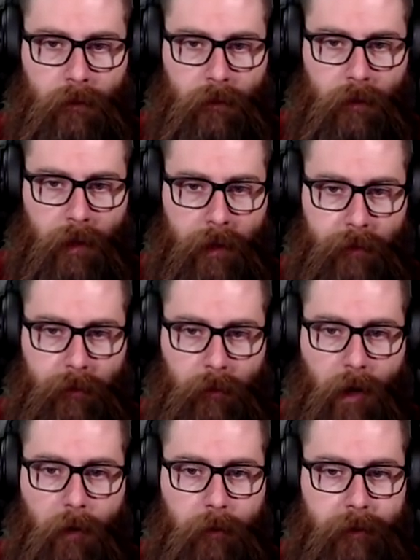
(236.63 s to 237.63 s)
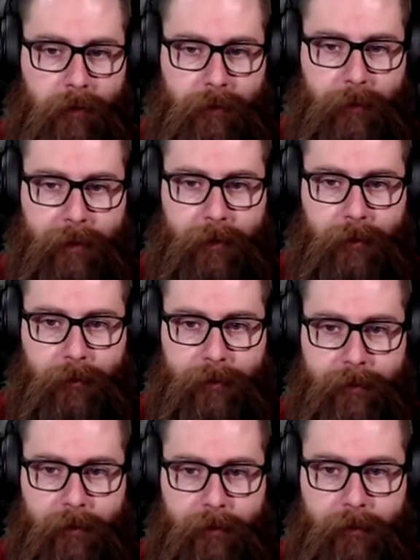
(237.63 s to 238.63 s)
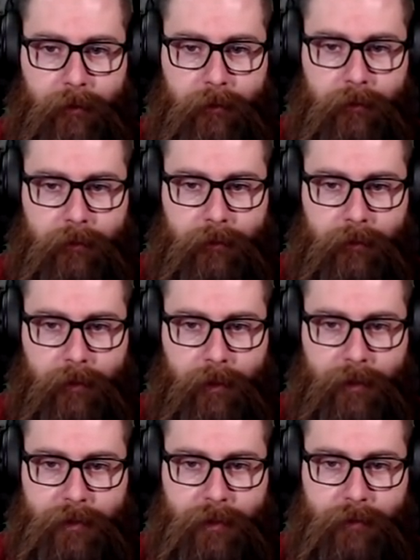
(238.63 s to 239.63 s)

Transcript: And all we're going to be doing with Cecil is just